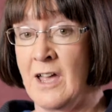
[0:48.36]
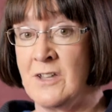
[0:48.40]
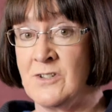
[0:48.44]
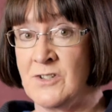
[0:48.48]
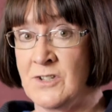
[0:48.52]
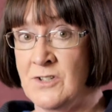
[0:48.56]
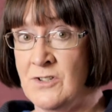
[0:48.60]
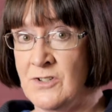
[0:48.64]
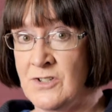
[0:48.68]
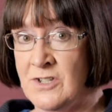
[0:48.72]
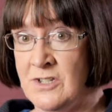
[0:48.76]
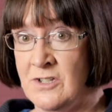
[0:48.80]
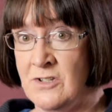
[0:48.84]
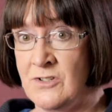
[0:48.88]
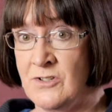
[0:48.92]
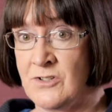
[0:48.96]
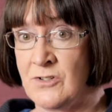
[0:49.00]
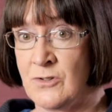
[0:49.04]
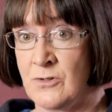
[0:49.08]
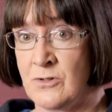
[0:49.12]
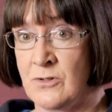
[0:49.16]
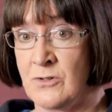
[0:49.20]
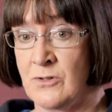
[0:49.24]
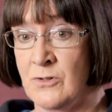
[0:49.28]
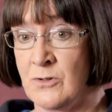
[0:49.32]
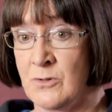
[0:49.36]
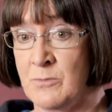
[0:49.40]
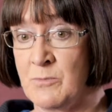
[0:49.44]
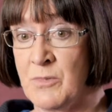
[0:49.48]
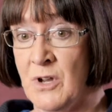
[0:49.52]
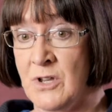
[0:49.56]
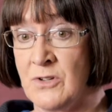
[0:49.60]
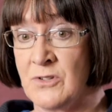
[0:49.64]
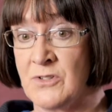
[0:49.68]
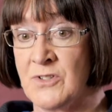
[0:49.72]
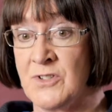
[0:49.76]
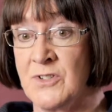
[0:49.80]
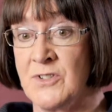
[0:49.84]
indeed your
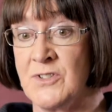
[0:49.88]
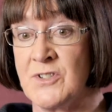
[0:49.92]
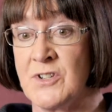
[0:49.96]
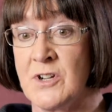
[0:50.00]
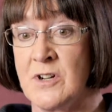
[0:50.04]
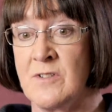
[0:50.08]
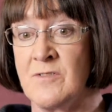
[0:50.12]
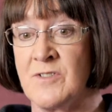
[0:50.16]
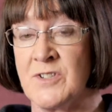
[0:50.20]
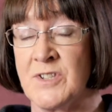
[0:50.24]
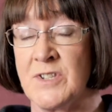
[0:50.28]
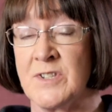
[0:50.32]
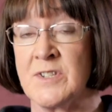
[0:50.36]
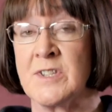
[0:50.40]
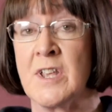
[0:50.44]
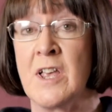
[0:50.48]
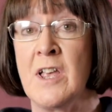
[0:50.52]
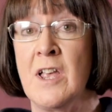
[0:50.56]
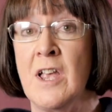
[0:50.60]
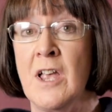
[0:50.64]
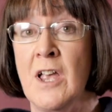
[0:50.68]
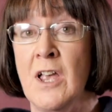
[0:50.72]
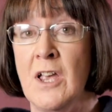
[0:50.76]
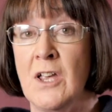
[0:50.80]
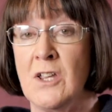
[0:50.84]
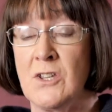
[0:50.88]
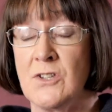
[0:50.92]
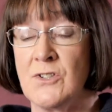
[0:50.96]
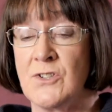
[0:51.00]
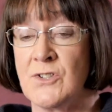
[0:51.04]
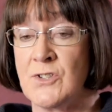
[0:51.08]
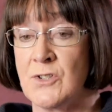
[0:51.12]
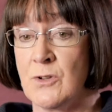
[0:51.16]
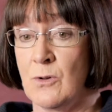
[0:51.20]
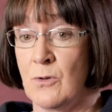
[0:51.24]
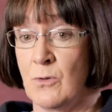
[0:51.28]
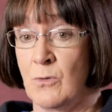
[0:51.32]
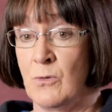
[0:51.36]
products and services.
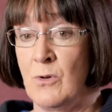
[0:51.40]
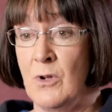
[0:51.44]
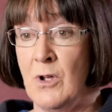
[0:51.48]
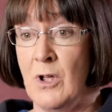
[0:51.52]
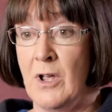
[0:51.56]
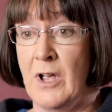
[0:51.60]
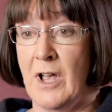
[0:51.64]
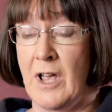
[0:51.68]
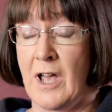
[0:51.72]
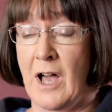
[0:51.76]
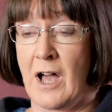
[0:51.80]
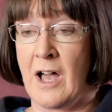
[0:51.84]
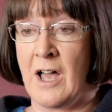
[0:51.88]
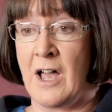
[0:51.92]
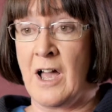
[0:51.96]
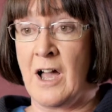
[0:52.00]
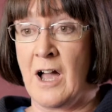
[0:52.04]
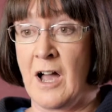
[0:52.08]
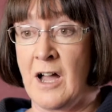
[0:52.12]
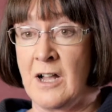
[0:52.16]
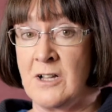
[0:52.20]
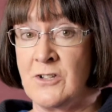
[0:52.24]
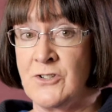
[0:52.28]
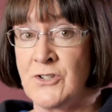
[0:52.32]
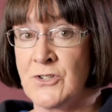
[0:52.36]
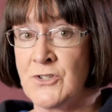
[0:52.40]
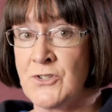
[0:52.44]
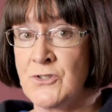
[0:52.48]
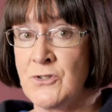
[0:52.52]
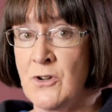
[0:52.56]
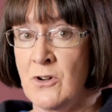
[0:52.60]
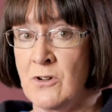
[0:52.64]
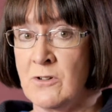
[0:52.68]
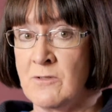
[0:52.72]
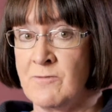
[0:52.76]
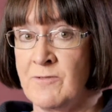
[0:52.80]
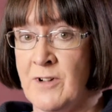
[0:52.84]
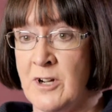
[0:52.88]
So I'll just
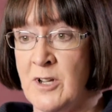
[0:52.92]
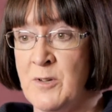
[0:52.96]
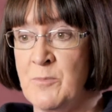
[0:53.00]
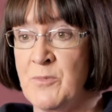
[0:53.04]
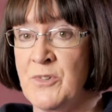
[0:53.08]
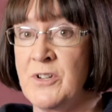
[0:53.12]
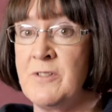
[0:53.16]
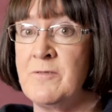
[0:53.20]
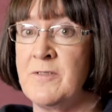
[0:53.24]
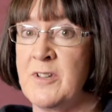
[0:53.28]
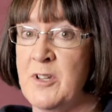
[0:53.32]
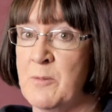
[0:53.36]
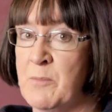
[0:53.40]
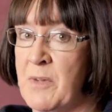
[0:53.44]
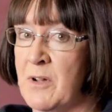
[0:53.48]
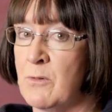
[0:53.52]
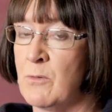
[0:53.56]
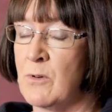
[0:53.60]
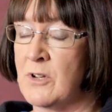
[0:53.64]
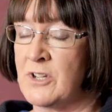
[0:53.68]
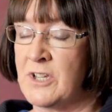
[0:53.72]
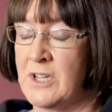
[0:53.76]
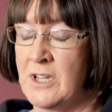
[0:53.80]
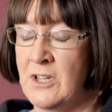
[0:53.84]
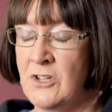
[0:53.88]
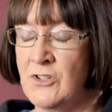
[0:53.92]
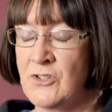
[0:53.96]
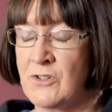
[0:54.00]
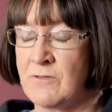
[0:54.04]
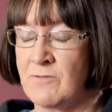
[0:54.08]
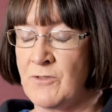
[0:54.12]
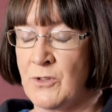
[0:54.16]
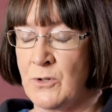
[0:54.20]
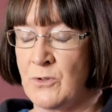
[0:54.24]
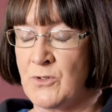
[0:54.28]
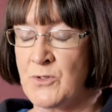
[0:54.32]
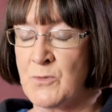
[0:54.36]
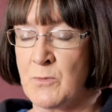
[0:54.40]
talk very briefly about what each of
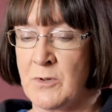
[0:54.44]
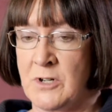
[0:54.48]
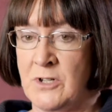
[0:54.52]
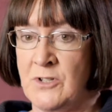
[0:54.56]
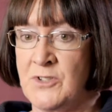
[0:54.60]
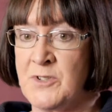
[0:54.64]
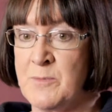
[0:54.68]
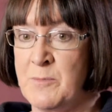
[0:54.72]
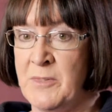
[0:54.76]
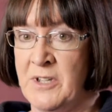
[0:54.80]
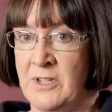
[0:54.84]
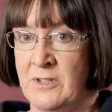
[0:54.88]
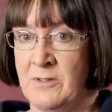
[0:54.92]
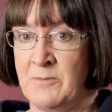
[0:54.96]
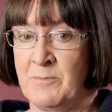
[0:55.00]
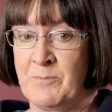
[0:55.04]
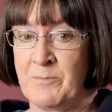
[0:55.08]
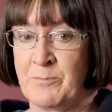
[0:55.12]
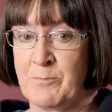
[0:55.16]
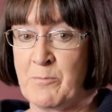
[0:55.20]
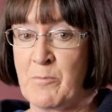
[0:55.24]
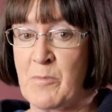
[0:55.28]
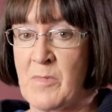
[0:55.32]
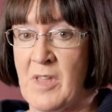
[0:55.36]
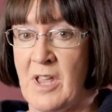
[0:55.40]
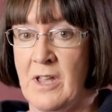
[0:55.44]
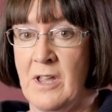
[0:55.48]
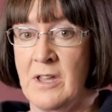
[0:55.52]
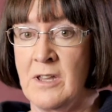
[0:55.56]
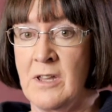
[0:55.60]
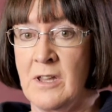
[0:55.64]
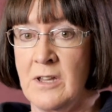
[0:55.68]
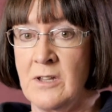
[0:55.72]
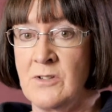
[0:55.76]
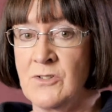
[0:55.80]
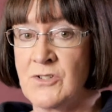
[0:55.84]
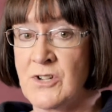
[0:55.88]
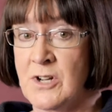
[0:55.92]
those words mean.
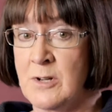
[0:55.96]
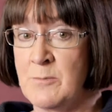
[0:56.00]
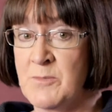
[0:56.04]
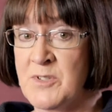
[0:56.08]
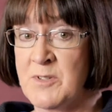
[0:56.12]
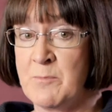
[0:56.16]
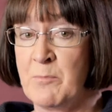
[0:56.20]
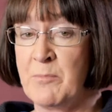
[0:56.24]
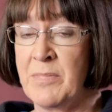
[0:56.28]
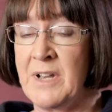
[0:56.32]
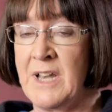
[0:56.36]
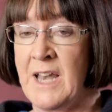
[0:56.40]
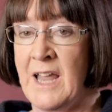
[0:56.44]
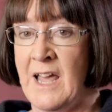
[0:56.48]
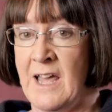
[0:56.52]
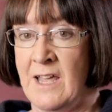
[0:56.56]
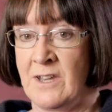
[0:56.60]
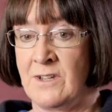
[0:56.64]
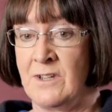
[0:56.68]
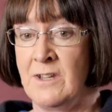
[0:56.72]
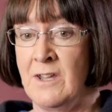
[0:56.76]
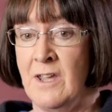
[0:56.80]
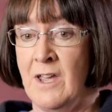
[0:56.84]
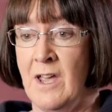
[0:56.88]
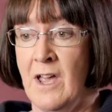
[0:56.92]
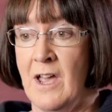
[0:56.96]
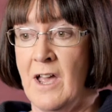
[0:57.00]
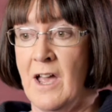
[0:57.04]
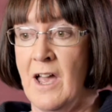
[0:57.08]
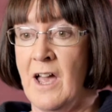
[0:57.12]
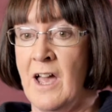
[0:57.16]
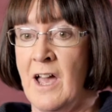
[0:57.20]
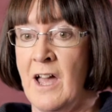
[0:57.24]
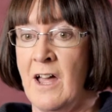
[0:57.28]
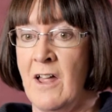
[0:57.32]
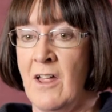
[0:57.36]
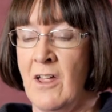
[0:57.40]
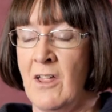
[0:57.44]
In terms of plan,
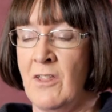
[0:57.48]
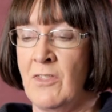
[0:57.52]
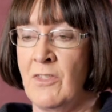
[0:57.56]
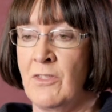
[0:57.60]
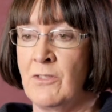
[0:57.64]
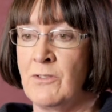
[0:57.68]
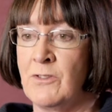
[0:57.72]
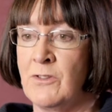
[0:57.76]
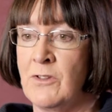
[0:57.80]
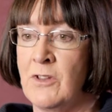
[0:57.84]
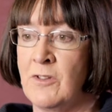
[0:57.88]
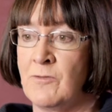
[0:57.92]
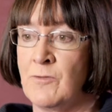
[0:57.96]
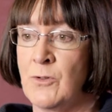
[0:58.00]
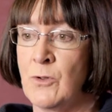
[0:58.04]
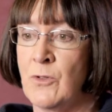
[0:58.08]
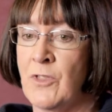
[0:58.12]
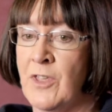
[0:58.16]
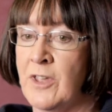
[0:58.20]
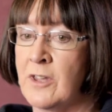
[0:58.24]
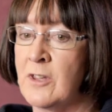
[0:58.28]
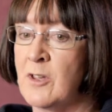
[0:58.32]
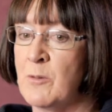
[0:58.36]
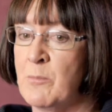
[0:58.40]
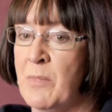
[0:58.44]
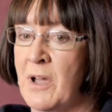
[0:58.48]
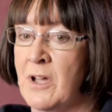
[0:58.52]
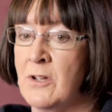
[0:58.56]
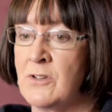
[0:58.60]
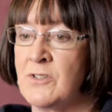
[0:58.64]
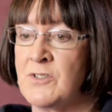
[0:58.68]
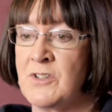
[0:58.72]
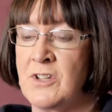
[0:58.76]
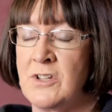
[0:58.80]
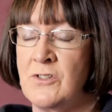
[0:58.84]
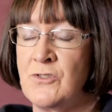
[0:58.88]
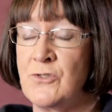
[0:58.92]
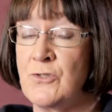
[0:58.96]
if you think about
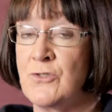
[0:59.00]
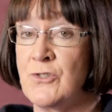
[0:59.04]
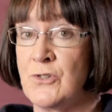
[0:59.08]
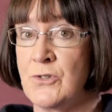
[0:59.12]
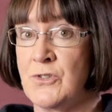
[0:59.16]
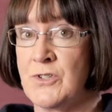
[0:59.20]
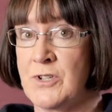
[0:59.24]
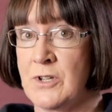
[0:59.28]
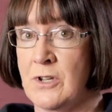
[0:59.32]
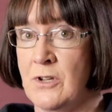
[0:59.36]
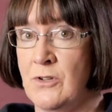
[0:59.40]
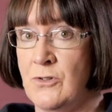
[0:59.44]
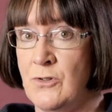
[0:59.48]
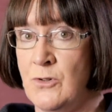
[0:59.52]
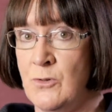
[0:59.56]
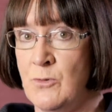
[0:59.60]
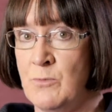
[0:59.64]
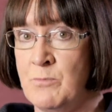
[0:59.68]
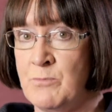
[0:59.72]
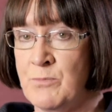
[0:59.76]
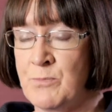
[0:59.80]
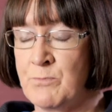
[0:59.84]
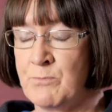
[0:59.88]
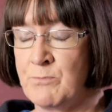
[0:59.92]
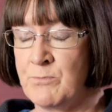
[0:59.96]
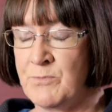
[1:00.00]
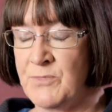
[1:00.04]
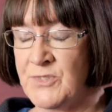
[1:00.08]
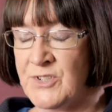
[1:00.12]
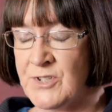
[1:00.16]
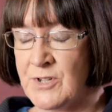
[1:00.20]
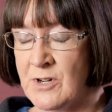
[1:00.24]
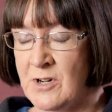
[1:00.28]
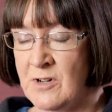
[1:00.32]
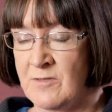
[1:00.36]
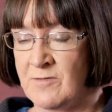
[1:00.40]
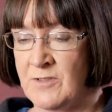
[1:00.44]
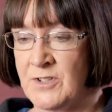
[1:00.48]
introducing a new
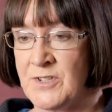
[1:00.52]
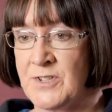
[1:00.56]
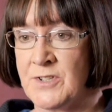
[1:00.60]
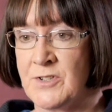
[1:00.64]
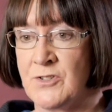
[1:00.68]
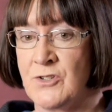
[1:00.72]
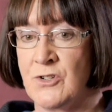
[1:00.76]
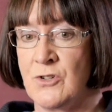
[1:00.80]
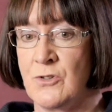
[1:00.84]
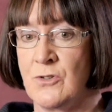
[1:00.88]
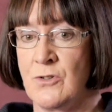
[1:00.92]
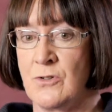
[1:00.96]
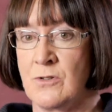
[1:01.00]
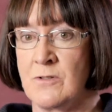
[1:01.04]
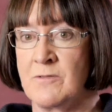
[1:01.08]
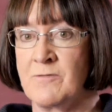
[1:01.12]
service to your